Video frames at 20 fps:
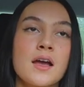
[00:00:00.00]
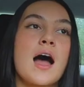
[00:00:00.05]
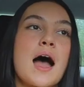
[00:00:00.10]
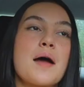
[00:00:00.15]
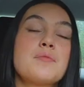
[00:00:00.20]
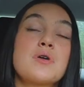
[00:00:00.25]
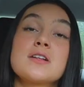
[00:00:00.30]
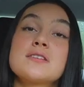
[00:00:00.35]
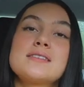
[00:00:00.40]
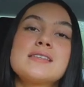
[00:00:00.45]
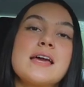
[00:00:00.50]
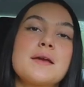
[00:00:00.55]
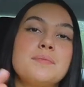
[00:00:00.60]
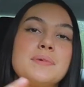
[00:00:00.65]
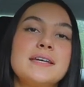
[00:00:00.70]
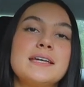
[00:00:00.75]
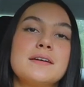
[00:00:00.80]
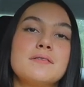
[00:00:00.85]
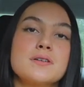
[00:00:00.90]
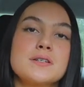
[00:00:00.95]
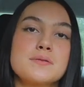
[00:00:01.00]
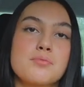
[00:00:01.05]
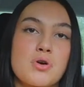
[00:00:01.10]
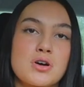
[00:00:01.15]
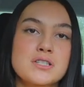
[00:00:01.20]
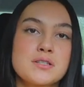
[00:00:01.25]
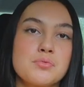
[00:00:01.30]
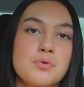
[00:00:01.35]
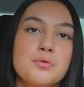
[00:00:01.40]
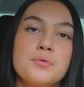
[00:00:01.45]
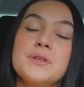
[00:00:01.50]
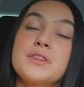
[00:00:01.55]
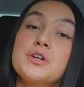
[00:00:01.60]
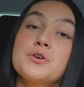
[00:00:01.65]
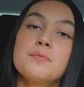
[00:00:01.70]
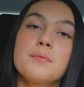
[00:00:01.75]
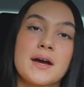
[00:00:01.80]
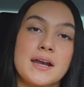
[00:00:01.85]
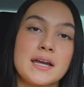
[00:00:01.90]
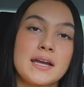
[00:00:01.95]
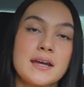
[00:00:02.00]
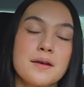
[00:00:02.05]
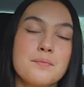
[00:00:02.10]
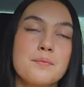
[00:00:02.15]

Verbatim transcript: I'm not saying be irresponsible with your money,